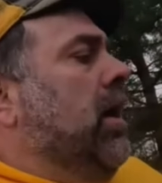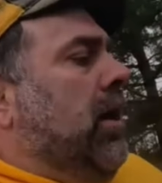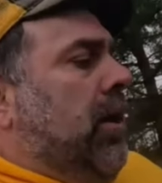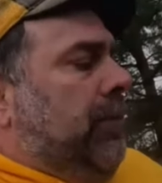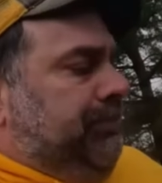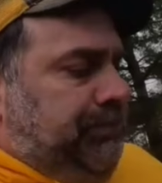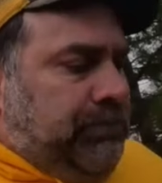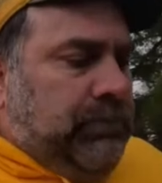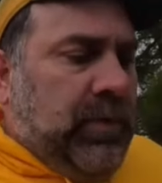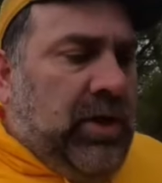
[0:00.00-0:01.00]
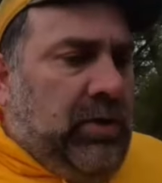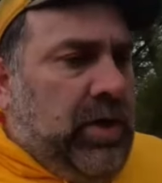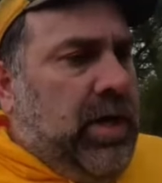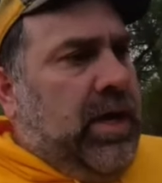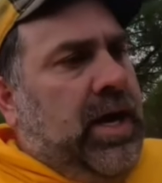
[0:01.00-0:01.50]
Um, you know,
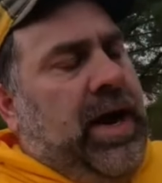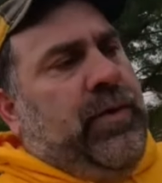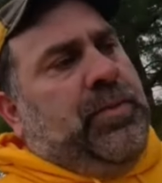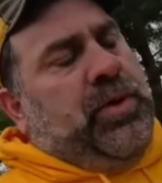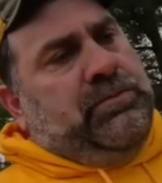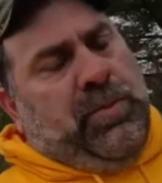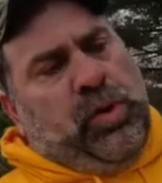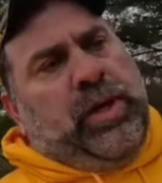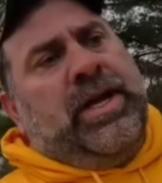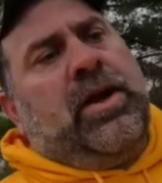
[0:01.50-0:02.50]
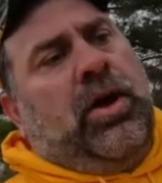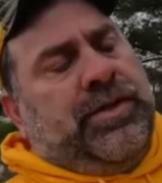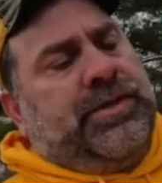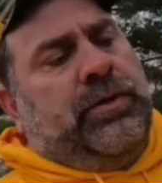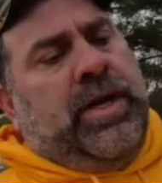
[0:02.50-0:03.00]
I would put Moline
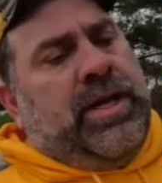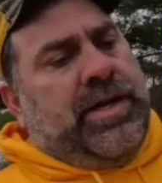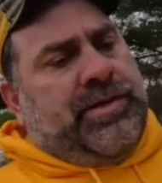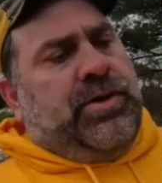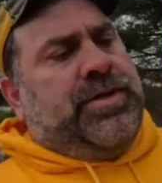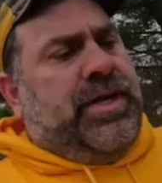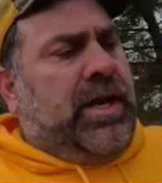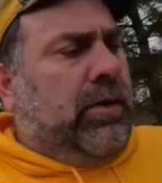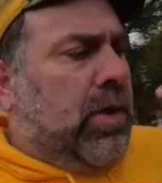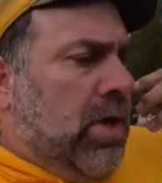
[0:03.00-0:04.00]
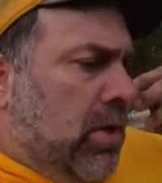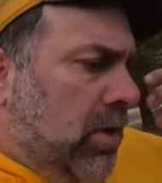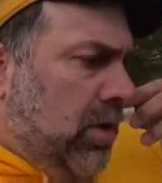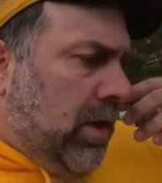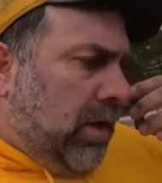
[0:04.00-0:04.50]
also in that search. That'll
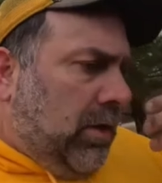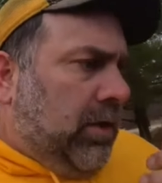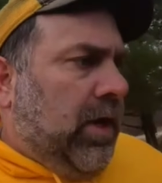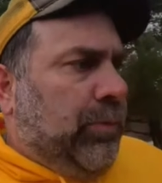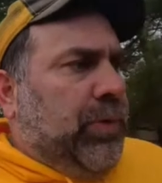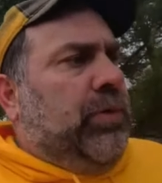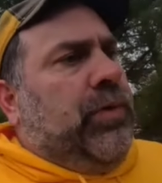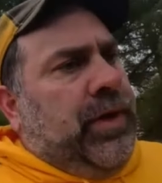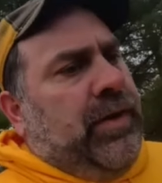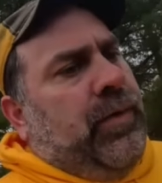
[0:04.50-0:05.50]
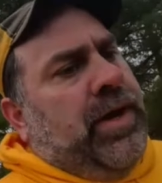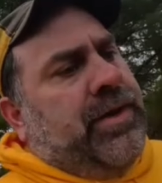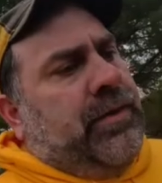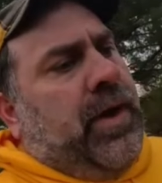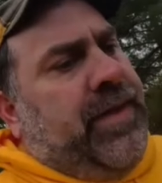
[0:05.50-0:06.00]
uh, help you get right
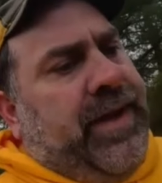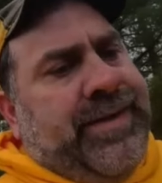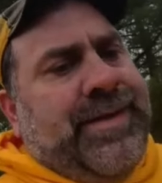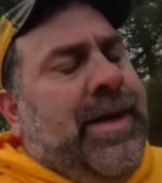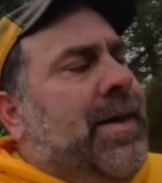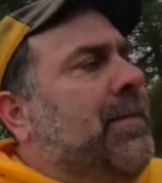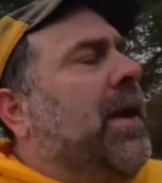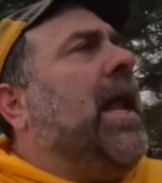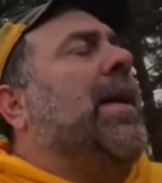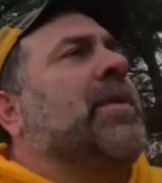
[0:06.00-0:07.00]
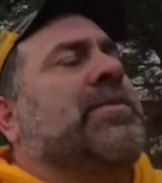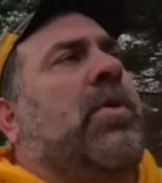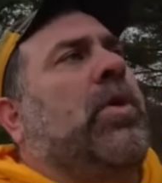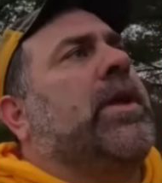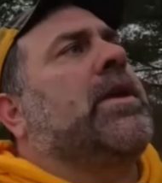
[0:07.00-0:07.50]
to. I think it's Minneapolis
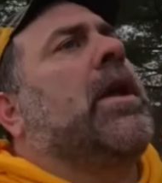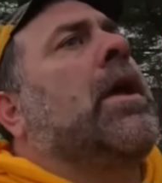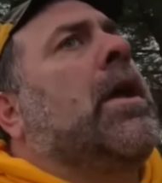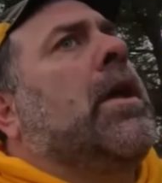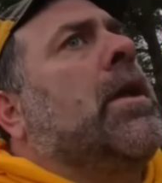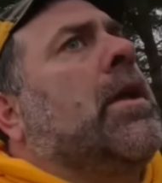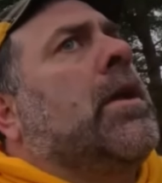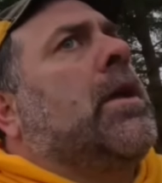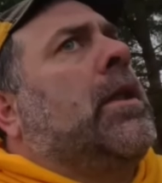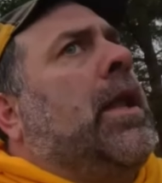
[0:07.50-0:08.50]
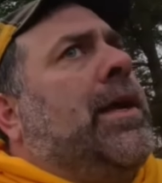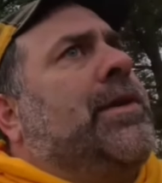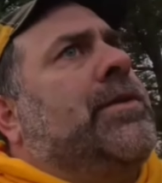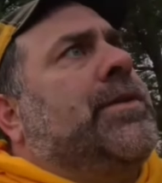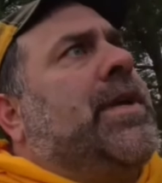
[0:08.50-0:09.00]
Moline
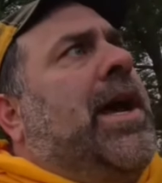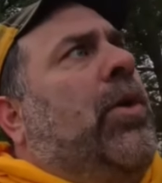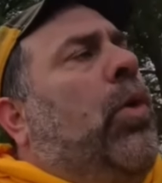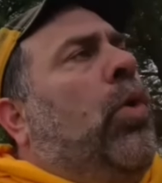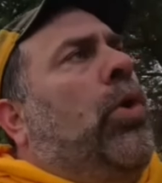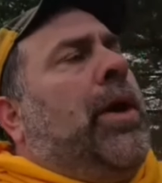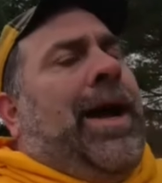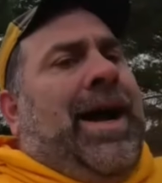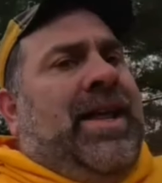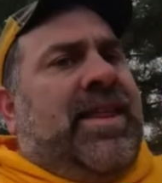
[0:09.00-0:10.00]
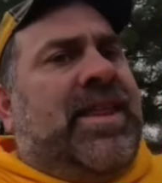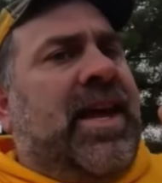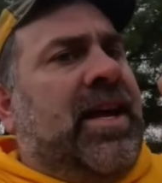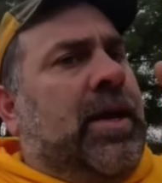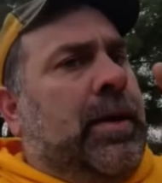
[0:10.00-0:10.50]
collectors.org i
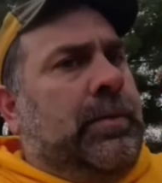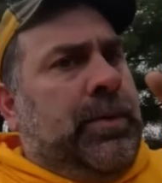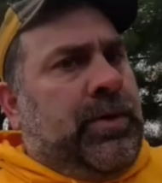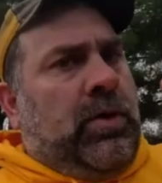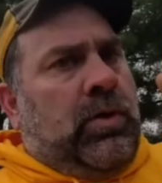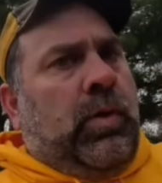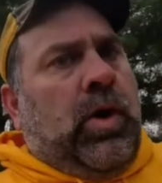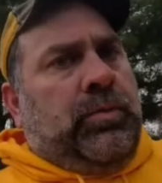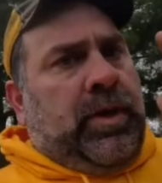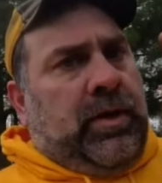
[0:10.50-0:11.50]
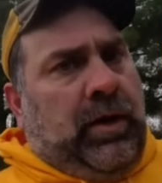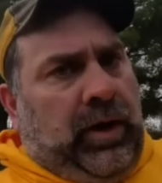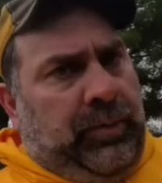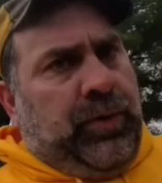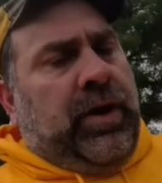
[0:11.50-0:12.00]
think but don't quote me
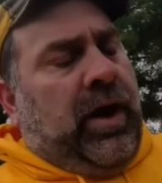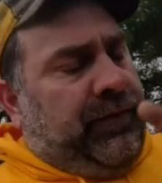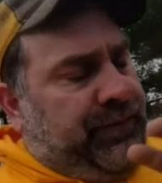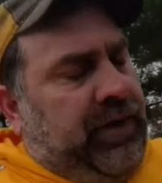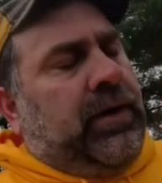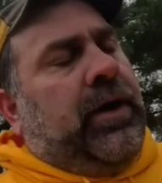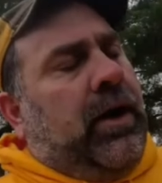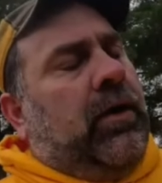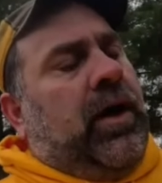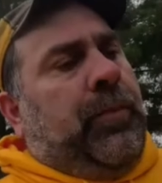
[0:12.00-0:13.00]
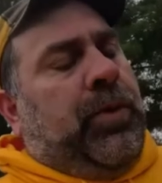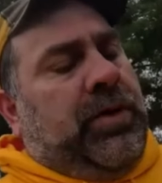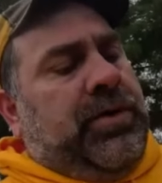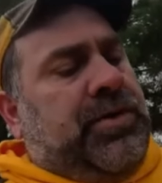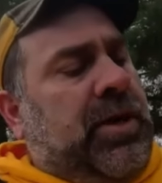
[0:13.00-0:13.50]
i'll put it i'll figure it out and i'll put
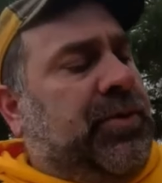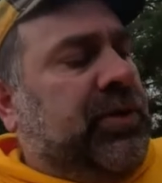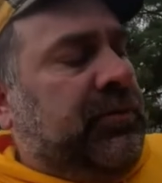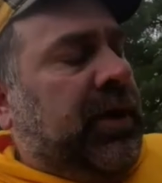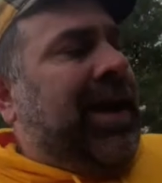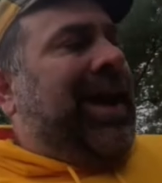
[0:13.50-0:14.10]
it in the description but